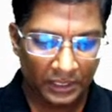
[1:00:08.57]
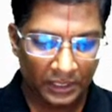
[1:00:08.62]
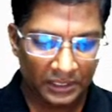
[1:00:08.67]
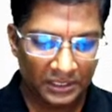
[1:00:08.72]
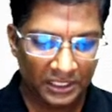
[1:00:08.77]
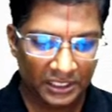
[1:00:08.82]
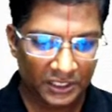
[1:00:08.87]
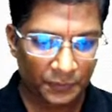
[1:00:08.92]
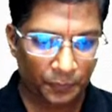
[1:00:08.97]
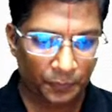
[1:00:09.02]

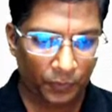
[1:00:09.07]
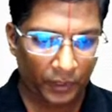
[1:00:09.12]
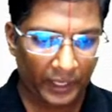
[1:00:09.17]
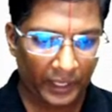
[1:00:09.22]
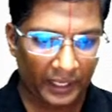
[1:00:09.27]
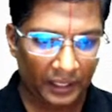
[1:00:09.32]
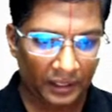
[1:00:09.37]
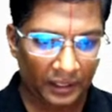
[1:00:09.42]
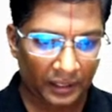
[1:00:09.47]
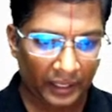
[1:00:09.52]

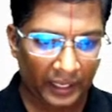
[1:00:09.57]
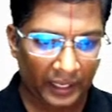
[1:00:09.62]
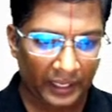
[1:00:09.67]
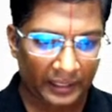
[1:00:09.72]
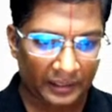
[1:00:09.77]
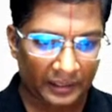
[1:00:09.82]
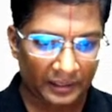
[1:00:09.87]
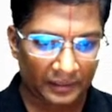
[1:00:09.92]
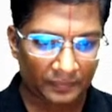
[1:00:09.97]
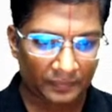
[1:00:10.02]

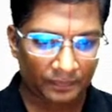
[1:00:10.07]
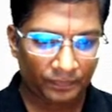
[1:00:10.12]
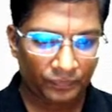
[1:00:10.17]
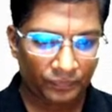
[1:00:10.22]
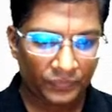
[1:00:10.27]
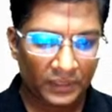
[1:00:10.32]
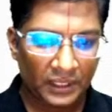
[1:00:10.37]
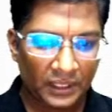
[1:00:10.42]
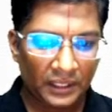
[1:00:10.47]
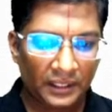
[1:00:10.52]
6.8,
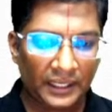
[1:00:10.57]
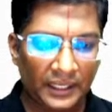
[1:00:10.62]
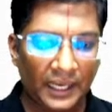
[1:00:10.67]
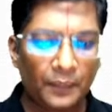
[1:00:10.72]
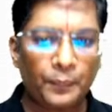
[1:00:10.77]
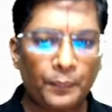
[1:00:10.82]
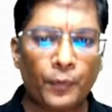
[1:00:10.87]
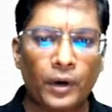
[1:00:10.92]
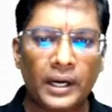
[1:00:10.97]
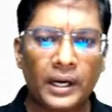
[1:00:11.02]

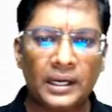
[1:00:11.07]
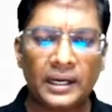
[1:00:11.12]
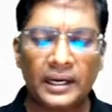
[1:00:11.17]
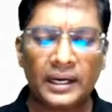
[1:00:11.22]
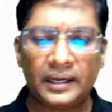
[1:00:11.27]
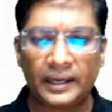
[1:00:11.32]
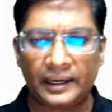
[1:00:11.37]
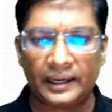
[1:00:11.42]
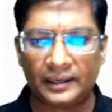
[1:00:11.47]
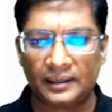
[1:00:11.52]

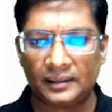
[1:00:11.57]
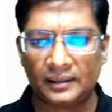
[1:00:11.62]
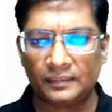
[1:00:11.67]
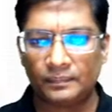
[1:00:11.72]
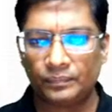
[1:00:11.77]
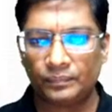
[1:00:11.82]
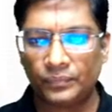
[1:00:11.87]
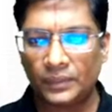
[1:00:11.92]
10.88.